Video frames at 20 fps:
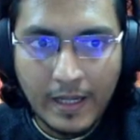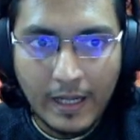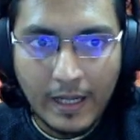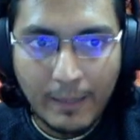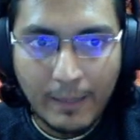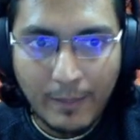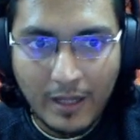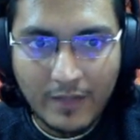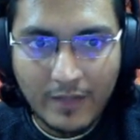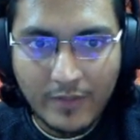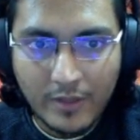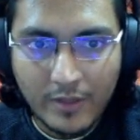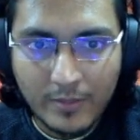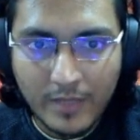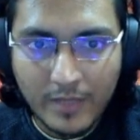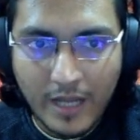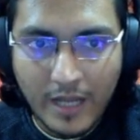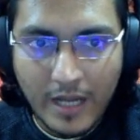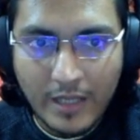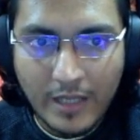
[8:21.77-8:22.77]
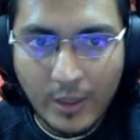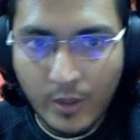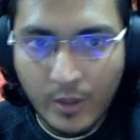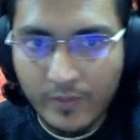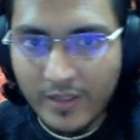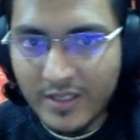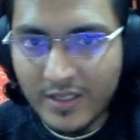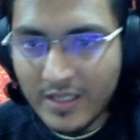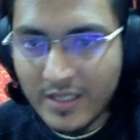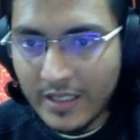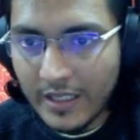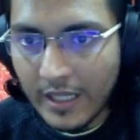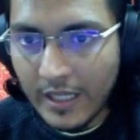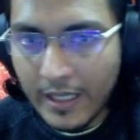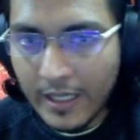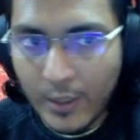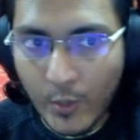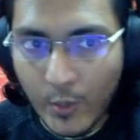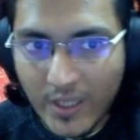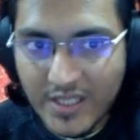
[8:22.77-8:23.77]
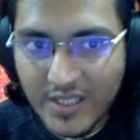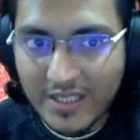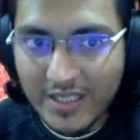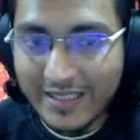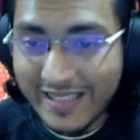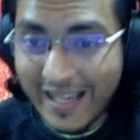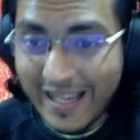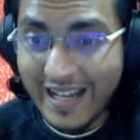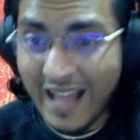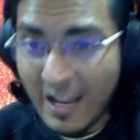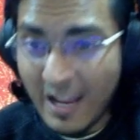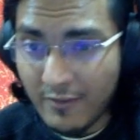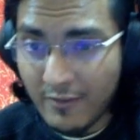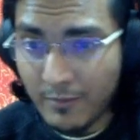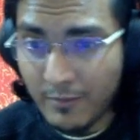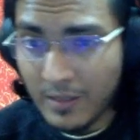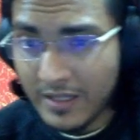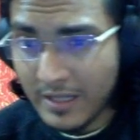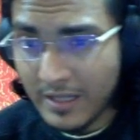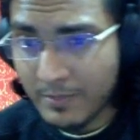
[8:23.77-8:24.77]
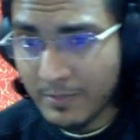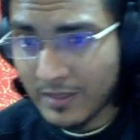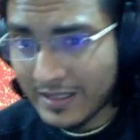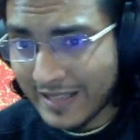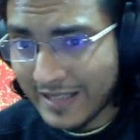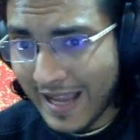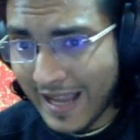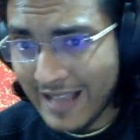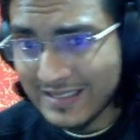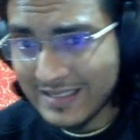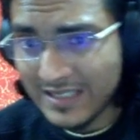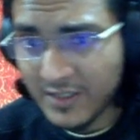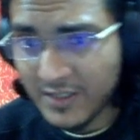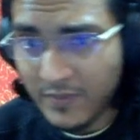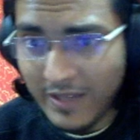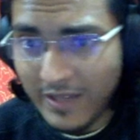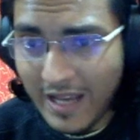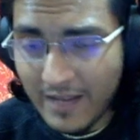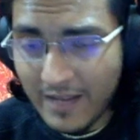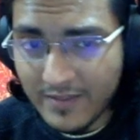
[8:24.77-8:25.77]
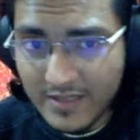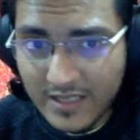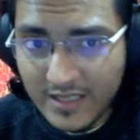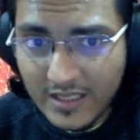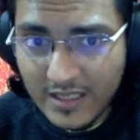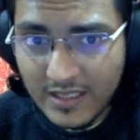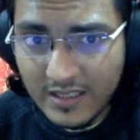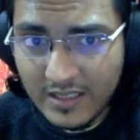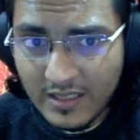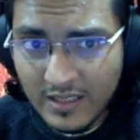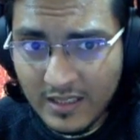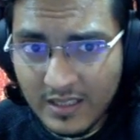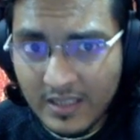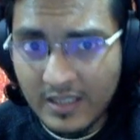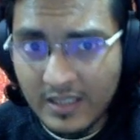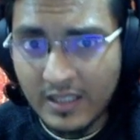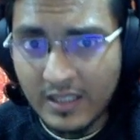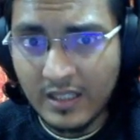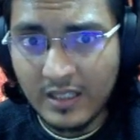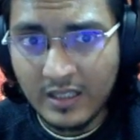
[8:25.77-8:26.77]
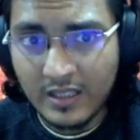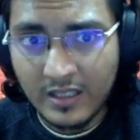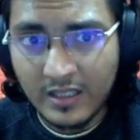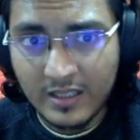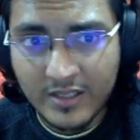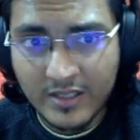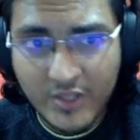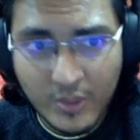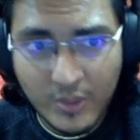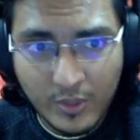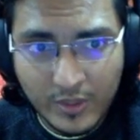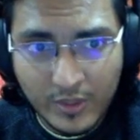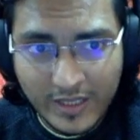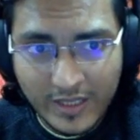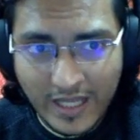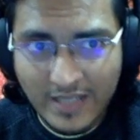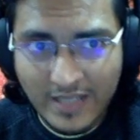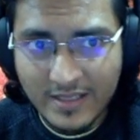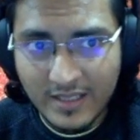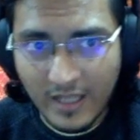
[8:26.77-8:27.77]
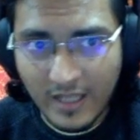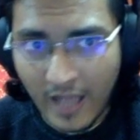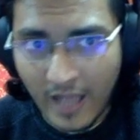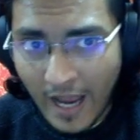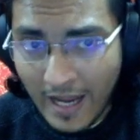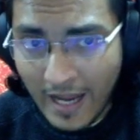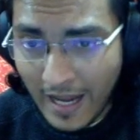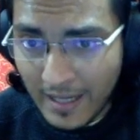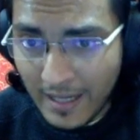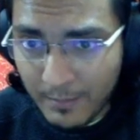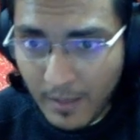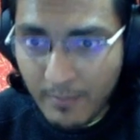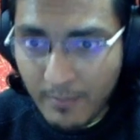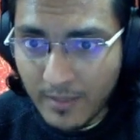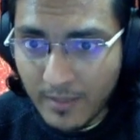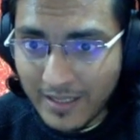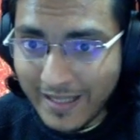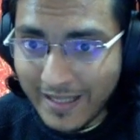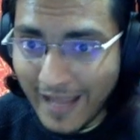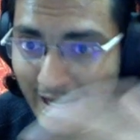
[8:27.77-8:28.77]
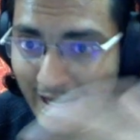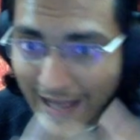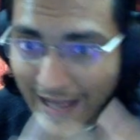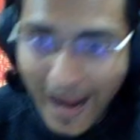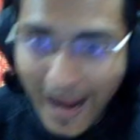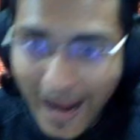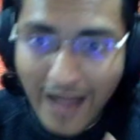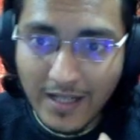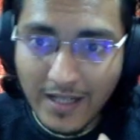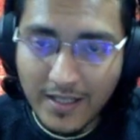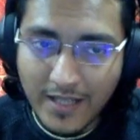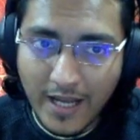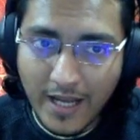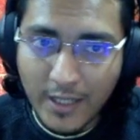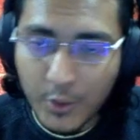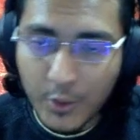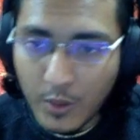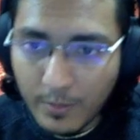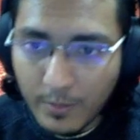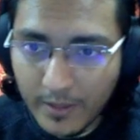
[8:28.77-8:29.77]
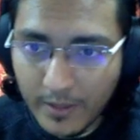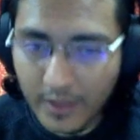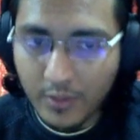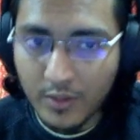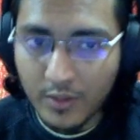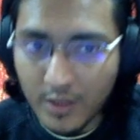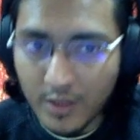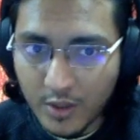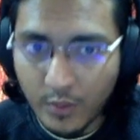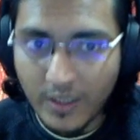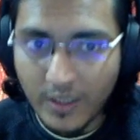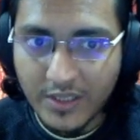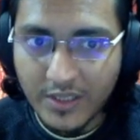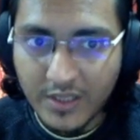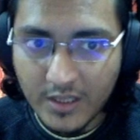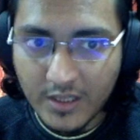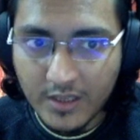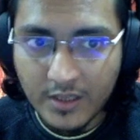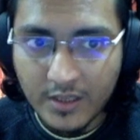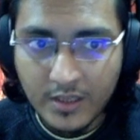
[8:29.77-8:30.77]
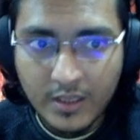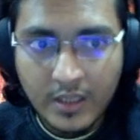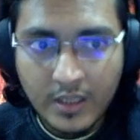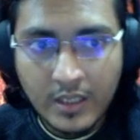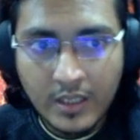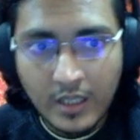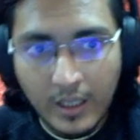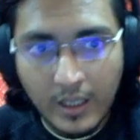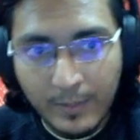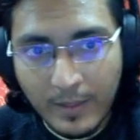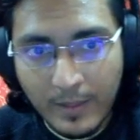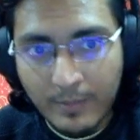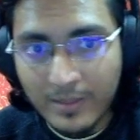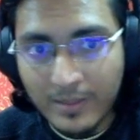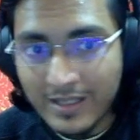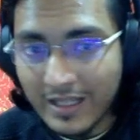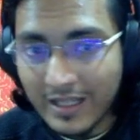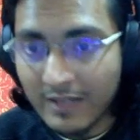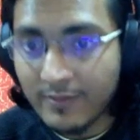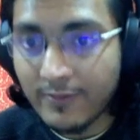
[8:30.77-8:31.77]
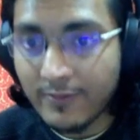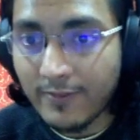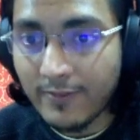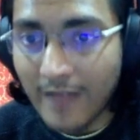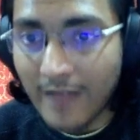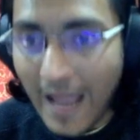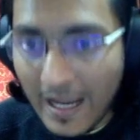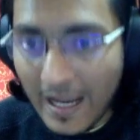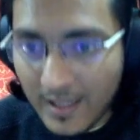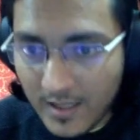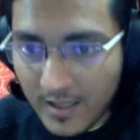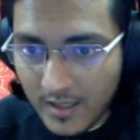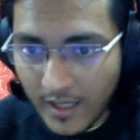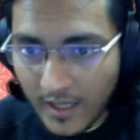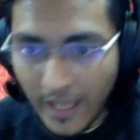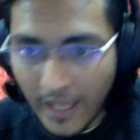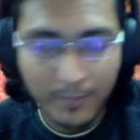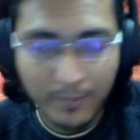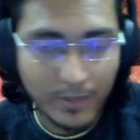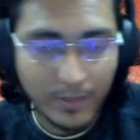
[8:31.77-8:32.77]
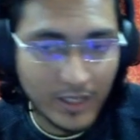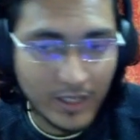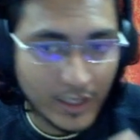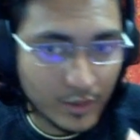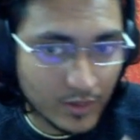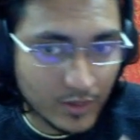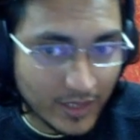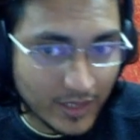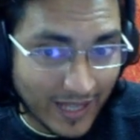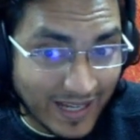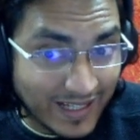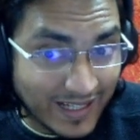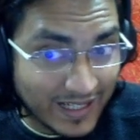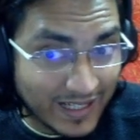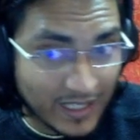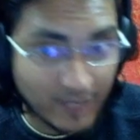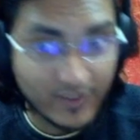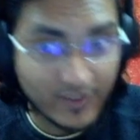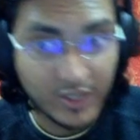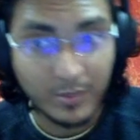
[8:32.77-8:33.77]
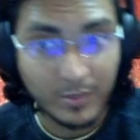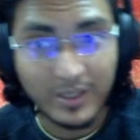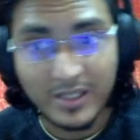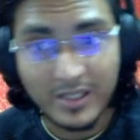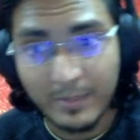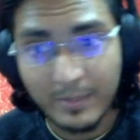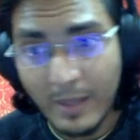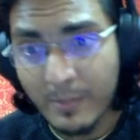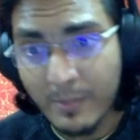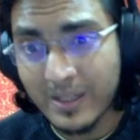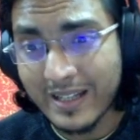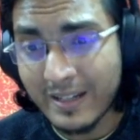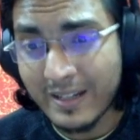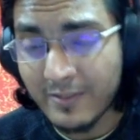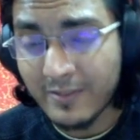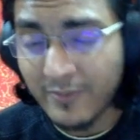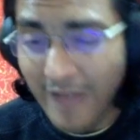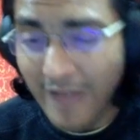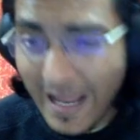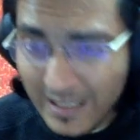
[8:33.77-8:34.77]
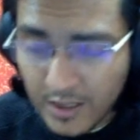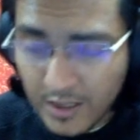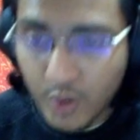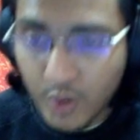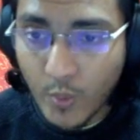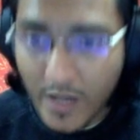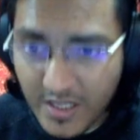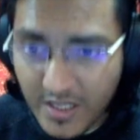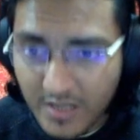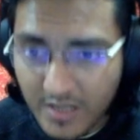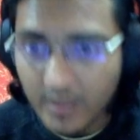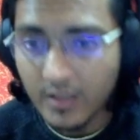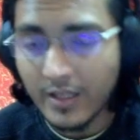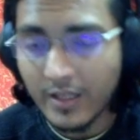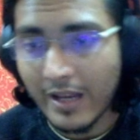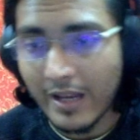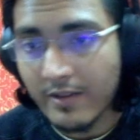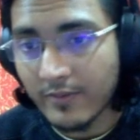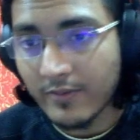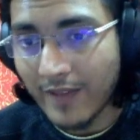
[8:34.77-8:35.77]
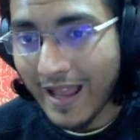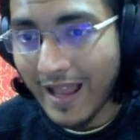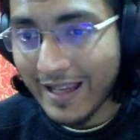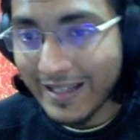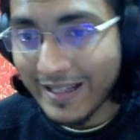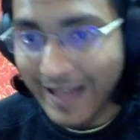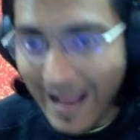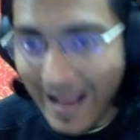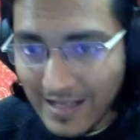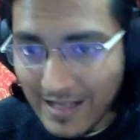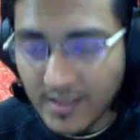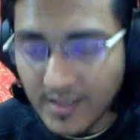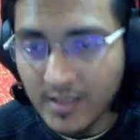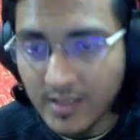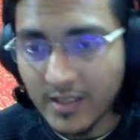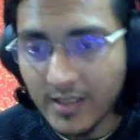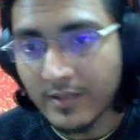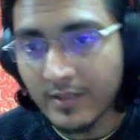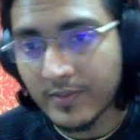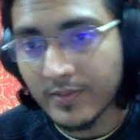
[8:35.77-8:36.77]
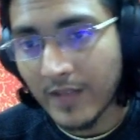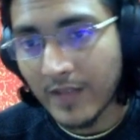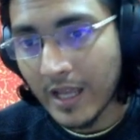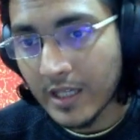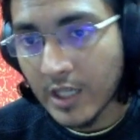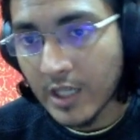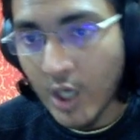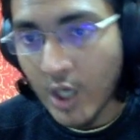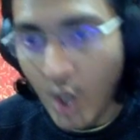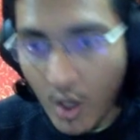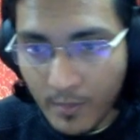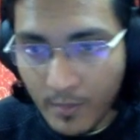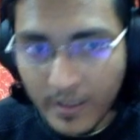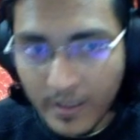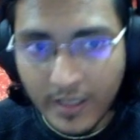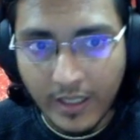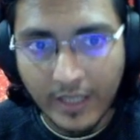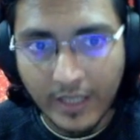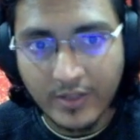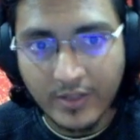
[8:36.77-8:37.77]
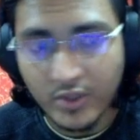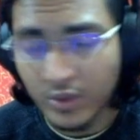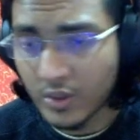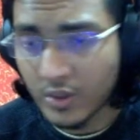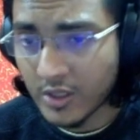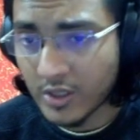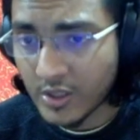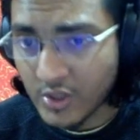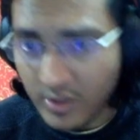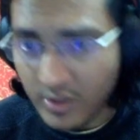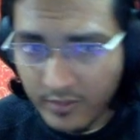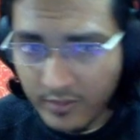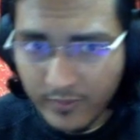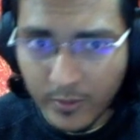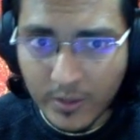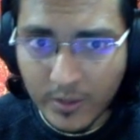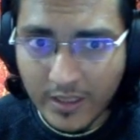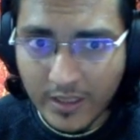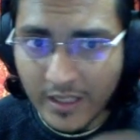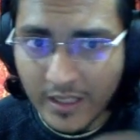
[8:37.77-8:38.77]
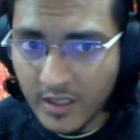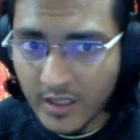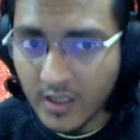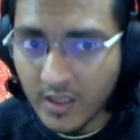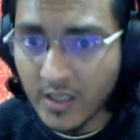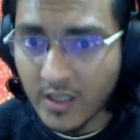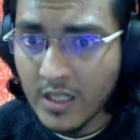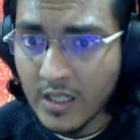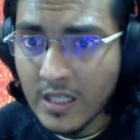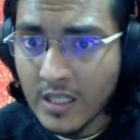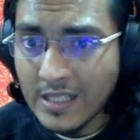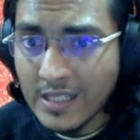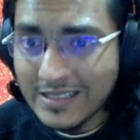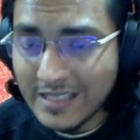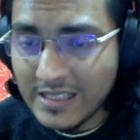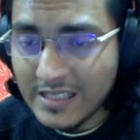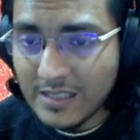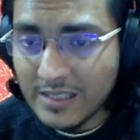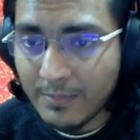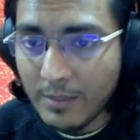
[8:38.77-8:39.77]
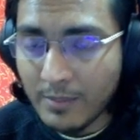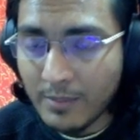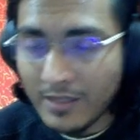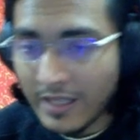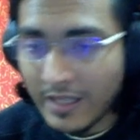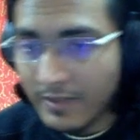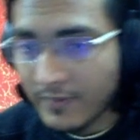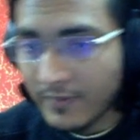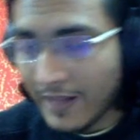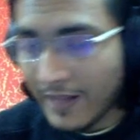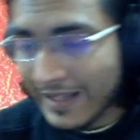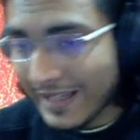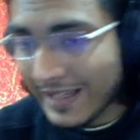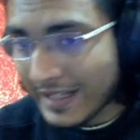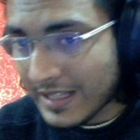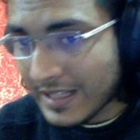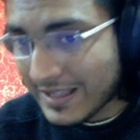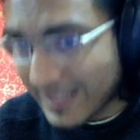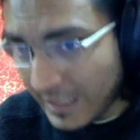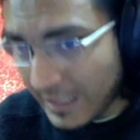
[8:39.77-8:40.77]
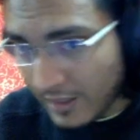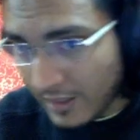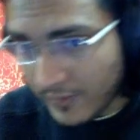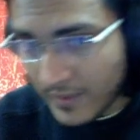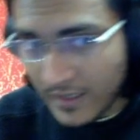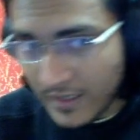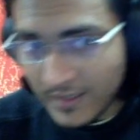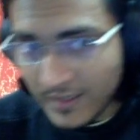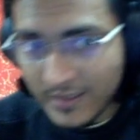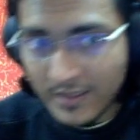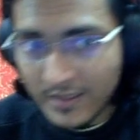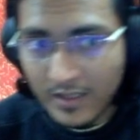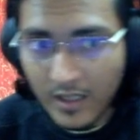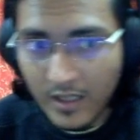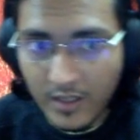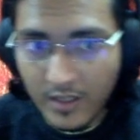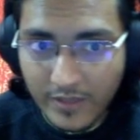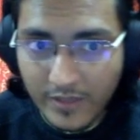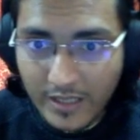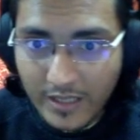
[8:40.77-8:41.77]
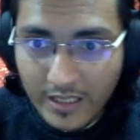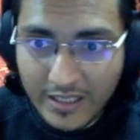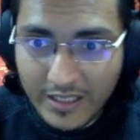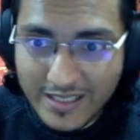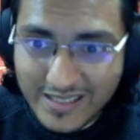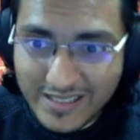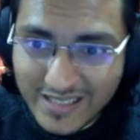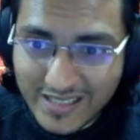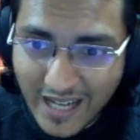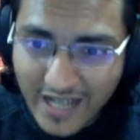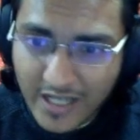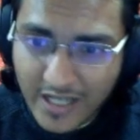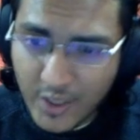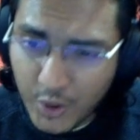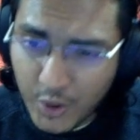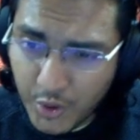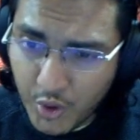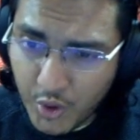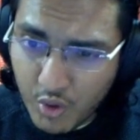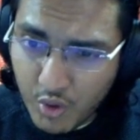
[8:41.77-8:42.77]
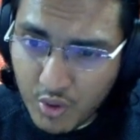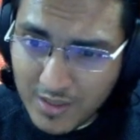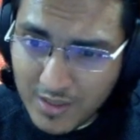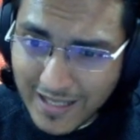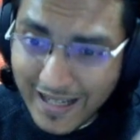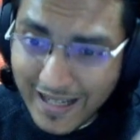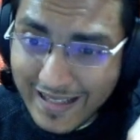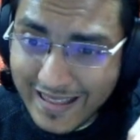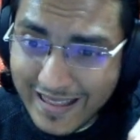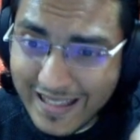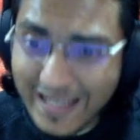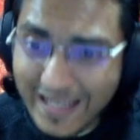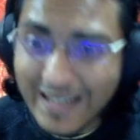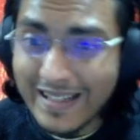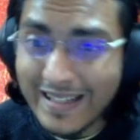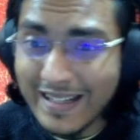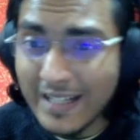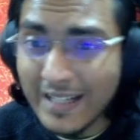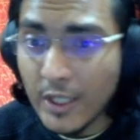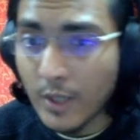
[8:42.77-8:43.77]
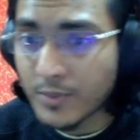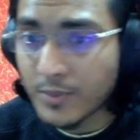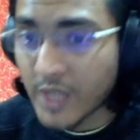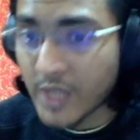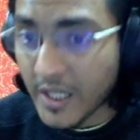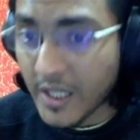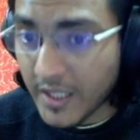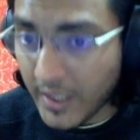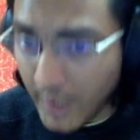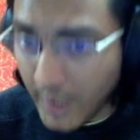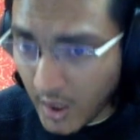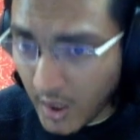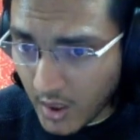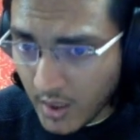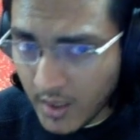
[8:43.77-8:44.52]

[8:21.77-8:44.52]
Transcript: Apart from that, obviously a question can have multiple tags, as we have seen. And a member can add a tag to a particular question. A member can flag any particular entity, which means a member can flag a question, can flag an answer, can flag a comment, and so on and so forth. And here, since a member can flag any three of these, we decided to use the entity object here.